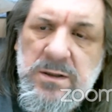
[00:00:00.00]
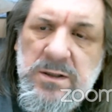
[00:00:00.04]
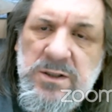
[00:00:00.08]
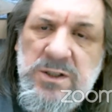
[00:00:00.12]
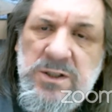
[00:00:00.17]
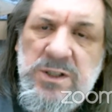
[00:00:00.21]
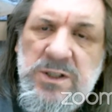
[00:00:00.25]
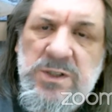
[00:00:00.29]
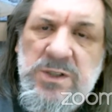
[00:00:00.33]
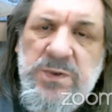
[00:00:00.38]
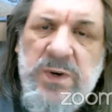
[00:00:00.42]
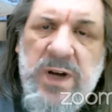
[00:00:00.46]

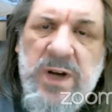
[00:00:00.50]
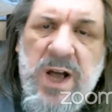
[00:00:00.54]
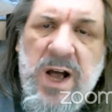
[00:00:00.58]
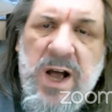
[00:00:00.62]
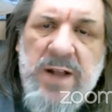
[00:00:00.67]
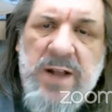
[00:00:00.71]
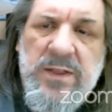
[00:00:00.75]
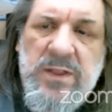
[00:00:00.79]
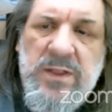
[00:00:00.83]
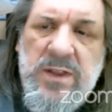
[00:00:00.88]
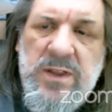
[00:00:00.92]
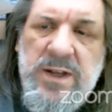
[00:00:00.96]
She's
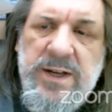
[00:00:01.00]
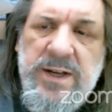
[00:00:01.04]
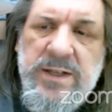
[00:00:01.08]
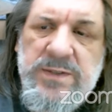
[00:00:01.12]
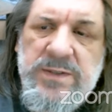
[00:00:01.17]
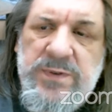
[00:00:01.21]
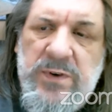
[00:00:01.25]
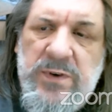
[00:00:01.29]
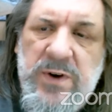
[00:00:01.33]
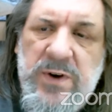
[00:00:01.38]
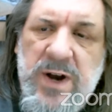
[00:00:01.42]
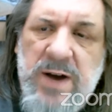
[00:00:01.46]
forgotten
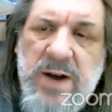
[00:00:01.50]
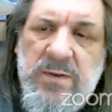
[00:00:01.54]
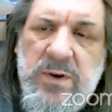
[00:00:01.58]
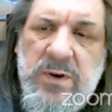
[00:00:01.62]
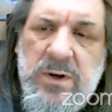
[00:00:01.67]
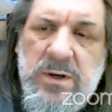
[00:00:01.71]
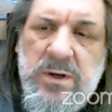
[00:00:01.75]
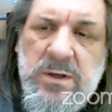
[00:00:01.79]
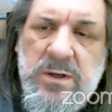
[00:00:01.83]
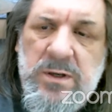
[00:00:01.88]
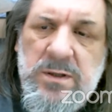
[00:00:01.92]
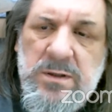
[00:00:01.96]
things
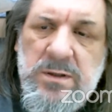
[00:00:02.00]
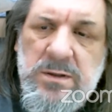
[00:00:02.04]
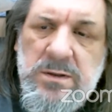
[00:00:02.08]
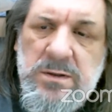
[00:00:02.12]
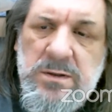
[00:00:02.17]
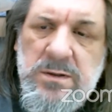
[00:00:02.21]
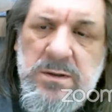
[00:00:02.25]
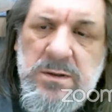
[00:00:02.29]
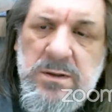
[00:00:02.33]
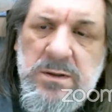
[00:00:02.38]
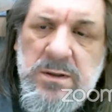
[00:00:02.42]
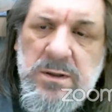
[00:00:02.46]
forever.
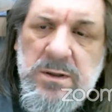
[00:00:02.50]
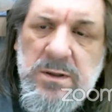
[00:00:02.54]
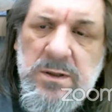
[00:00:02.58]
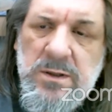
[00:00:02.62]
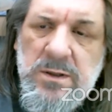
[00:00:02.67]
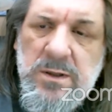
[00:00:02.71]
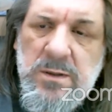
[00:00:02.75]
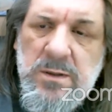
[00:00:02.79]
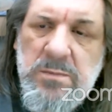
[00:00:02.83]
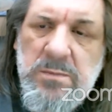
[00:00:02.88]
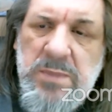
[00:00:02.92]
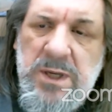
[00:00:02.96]

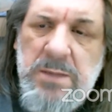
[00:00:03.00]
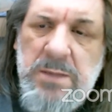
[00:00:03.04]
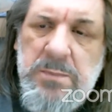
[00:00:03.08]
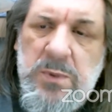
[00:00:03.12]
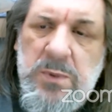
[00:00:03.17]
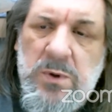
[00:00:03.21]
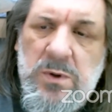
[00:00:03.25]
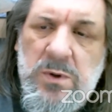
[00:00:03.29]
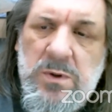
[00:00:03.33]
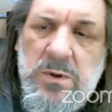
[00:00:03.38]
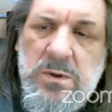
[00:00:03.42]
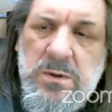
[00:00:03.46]

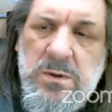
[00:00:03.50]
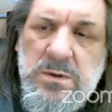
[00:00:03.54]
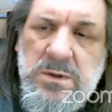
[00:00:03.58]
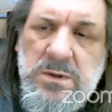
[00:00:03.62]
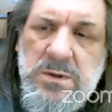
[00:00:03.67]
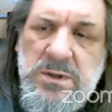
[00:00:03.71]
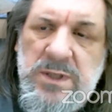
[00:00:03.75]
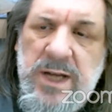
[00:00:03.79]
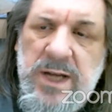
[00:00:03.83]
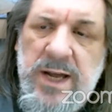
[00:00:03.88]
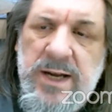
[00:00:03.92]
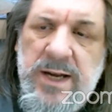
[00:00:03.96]
People,
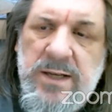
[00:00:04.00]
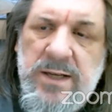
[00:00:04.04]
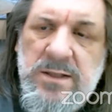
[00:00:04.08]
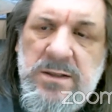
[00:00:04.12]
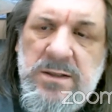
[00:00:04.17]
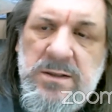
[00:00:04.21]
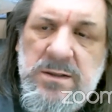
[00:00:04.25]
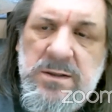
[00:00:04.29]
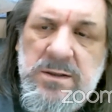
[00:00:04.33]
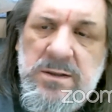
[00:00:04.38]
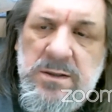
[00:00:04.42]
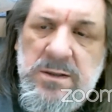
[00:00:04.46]

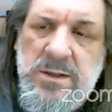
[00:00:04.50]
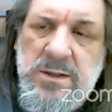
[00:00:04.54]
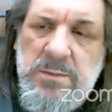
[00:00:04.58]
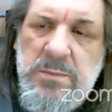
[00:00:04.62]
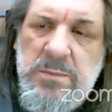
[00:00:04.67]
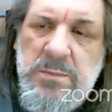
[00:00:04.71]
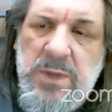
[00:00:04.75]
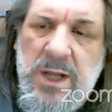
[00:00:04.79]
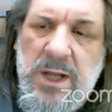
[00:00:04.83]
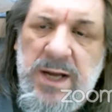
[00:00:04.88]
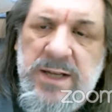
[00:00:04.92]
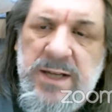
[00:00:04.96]
dates,
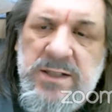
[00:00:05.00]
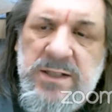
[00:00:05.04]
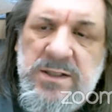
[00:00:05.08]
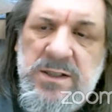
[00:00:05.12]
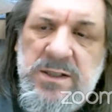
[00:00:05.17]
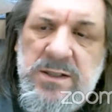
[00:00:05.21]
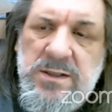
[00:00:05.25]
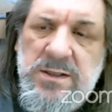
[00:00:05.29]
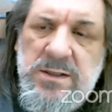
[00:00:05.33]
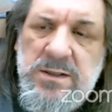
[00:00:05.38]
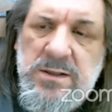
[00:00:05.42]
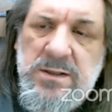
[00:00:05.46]
and
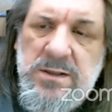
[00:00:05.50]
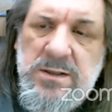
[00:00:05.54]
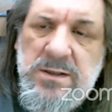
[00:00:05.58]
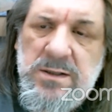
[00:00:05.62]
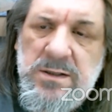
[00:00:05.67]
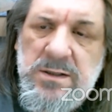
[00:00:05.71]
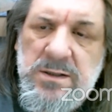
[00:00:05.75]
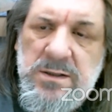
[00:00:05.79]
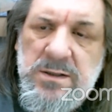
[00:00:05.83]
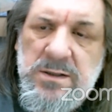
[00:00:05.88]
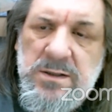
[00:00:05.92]
places.